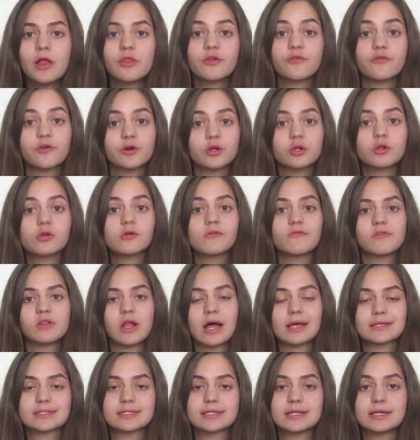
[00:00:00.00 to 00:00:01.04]
the vertical
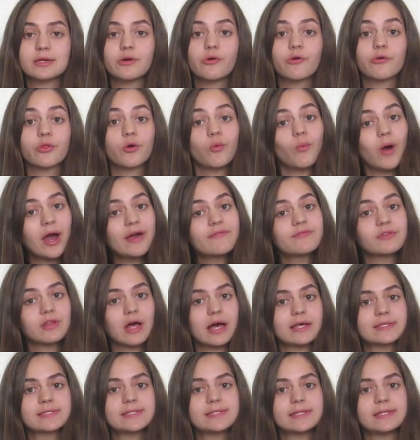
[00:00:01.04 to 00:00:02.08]
velocity, or the y
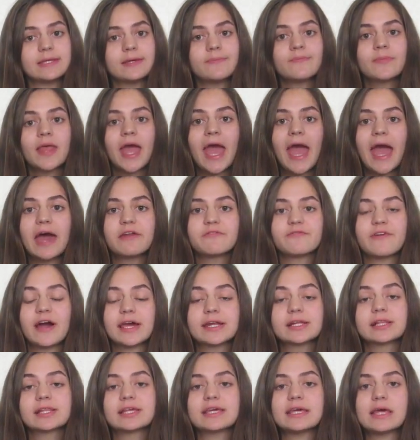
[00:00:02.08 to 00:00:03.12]
velocity, and
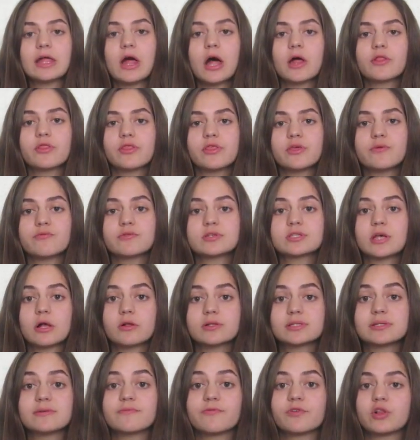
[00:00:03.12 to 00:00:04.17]
finally the
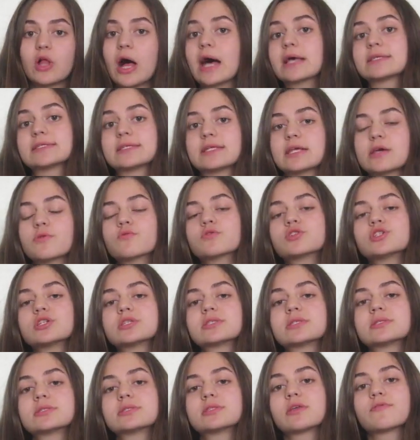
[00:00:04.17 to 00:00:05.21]
resultant velocity, which
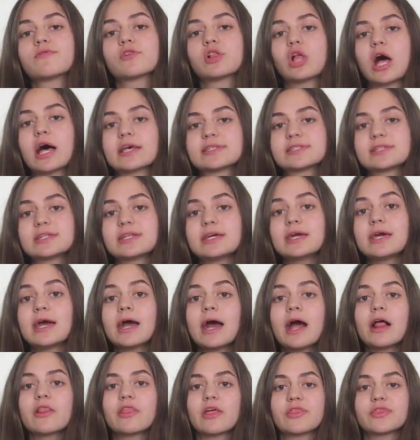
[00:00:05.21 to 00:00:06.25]
is the velocity
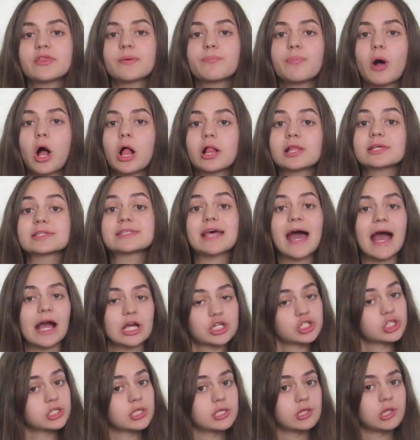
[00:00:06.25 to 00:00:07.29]
that the ball is
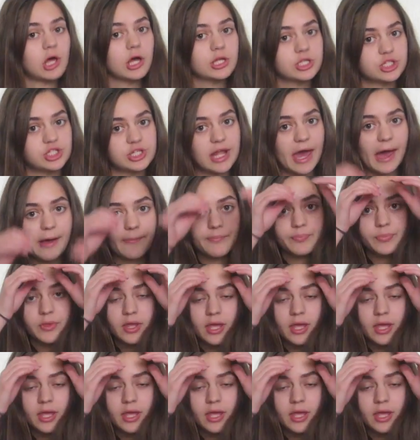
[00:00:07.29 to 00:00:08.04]
actually launched at.